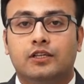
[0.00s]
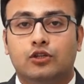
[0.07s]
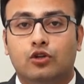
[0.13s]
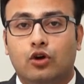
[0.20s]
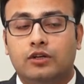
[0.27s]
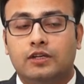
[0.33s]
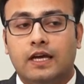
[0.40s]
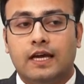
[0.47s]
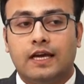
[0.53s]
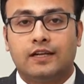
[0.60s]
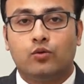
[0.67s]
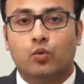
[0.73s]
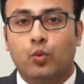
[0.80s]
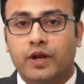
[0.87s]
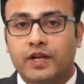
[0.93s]
not an
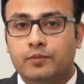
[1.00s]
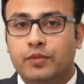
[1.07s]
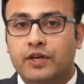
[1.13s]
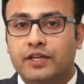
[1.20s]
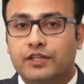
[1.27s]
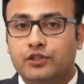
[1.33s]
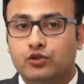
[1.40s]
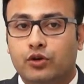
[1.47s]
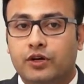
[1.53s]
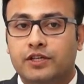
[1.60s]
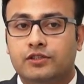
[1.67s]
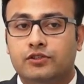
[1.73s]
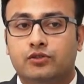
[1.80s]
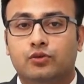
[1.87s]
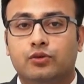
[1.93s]
weight bearing joint,
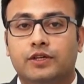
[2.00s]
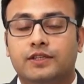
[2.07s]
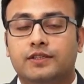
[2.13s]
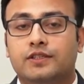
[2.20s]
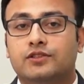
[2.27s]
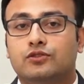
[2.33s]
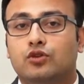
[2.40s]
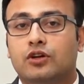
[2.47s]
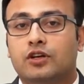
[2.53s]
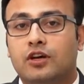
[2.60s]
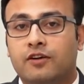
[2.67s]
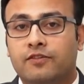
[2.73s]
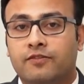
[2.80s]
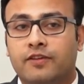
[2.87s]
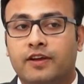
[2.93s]
so it does not
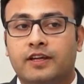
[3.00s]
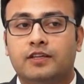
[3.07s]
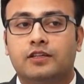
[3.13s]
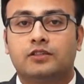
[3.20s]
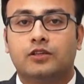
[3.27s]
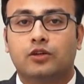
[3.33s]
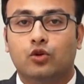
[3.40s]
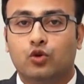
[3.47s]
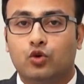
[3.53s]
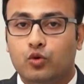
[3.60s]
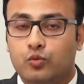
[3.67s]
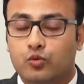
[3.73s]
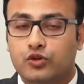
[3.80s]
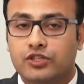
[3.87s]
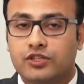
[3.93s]
affect the
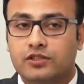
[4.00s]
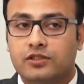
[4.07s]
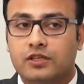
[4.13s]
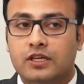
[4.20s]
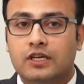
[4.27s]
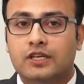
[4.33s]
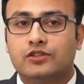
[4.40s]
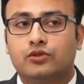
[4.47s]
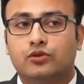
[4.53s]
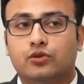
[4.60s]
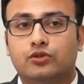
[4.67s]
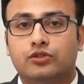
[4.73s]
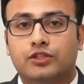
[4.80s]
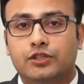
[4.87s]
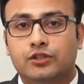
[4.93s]
locomotion.
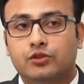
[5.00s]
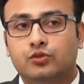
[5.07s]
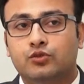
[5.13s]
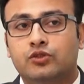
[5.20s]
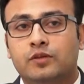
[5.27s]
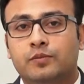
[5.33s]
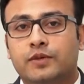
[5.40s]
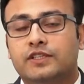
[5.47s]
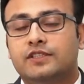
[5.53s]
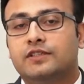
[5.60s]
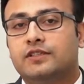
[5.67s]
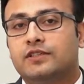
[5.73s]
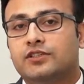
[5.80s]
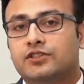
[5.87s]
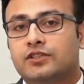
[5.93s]
So the usual
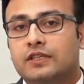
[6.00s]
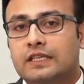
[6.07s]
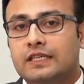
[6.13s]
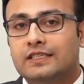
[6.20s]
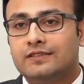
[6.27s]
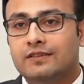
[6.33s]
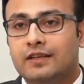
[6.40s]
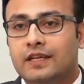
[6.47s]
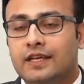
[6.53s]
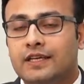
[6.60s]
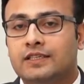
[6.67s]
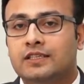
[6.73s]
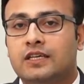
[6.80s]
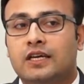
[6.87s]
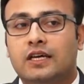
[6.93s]
presentation is late,
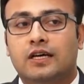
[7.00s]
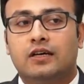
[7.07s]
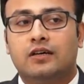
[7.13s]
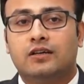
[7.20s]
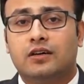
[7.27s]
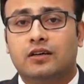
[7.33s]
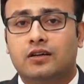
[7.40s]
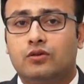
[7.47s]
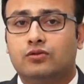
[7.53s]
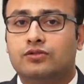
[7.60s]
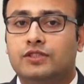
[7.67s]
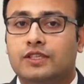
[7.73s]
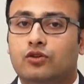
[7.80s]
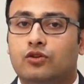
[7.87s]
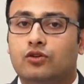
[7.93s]
around
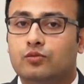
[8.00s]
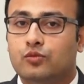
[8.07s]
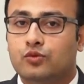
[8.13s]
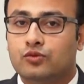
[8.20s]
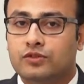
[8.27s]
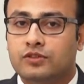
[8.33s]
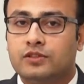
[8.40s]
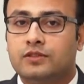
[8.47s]
6 or more.